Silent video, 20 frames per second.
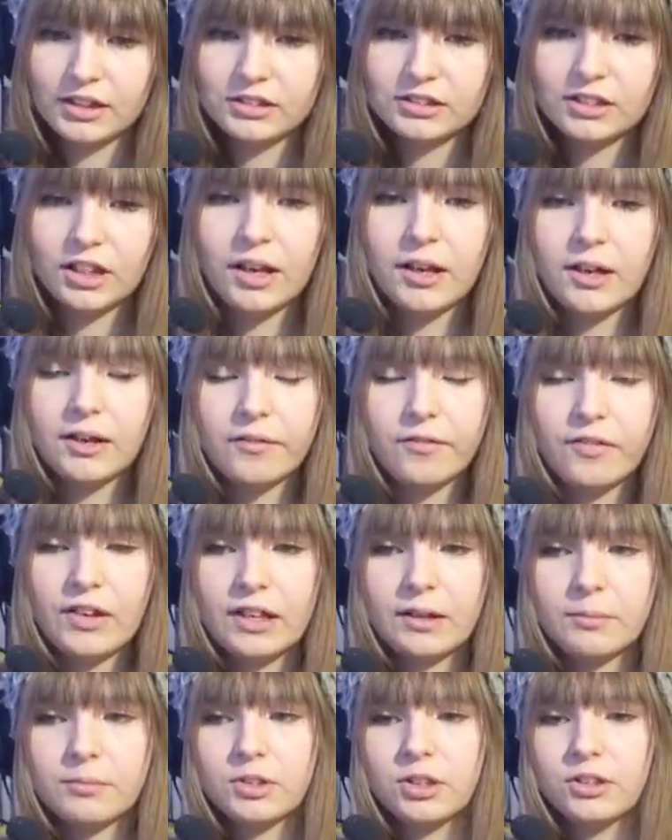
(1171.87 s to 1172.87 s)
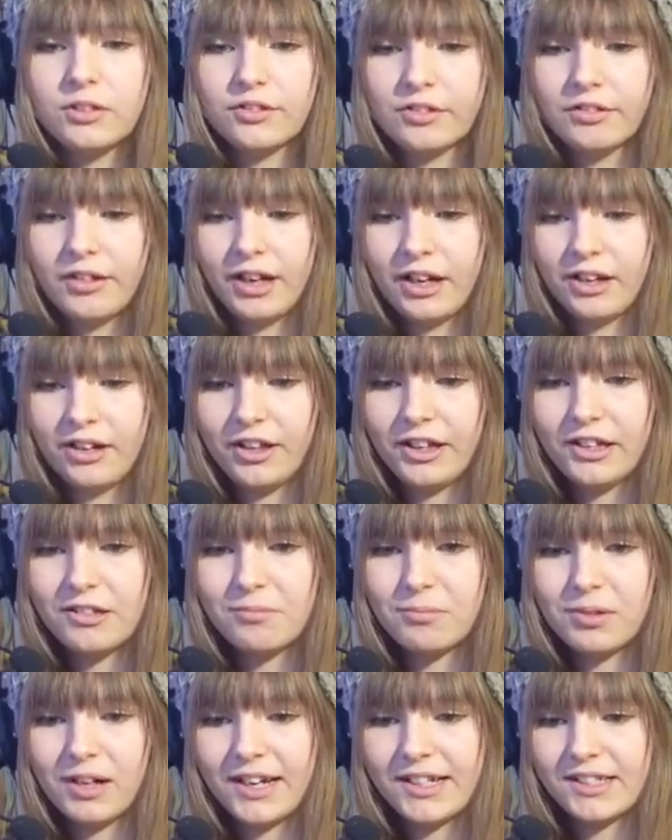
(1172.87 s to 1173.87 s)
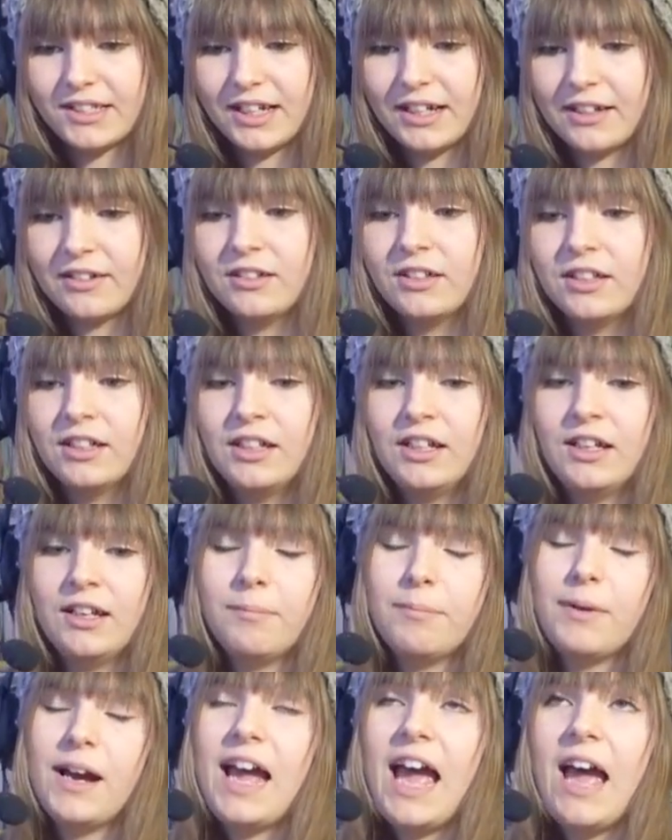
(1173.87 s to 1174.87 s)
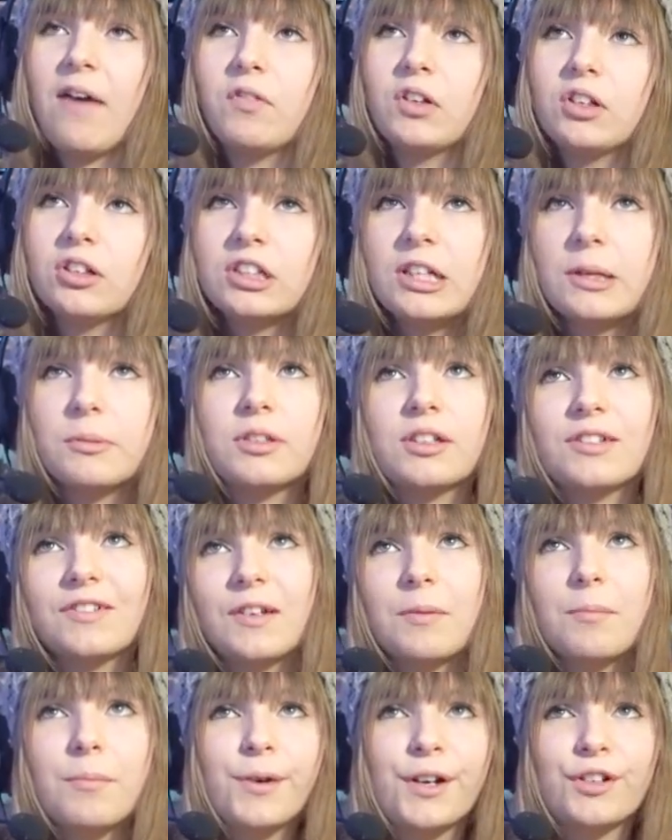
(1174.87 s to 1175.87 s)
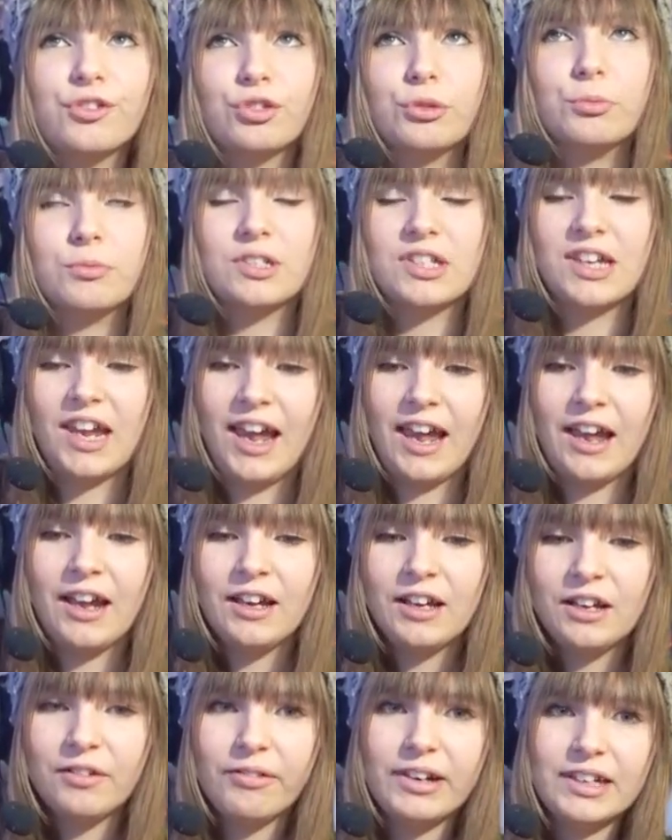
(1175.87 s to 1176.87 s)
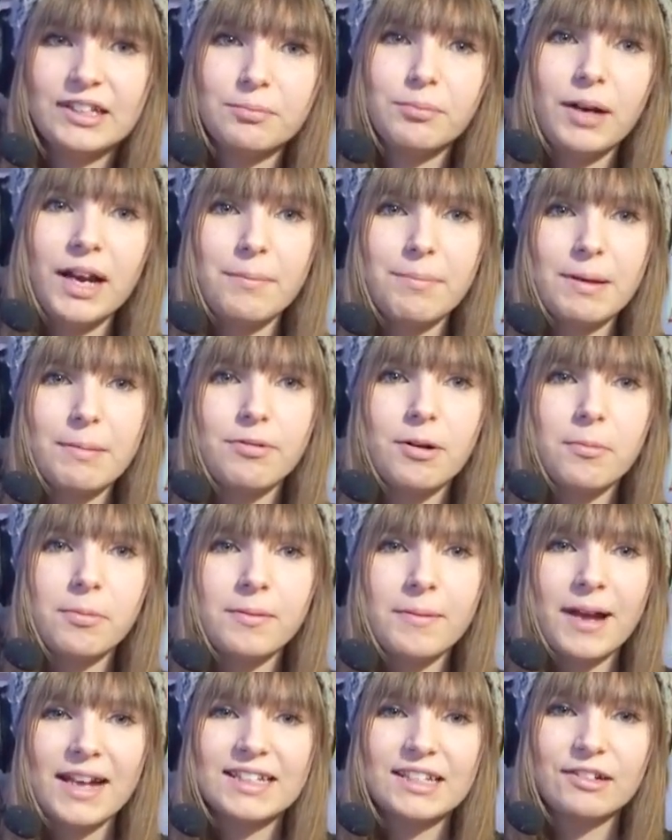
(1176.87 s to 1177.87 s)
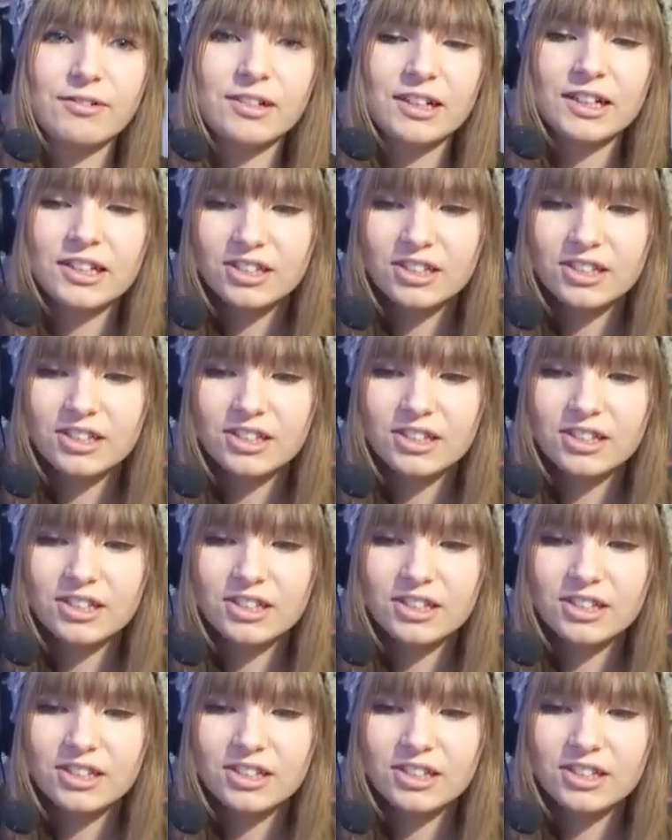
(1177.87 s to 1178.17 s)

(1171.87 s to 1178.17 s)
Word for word: So I think I'm doing quite good in Blighttown. But I haven't gone up to the mushrooms yet, which might be problematic when I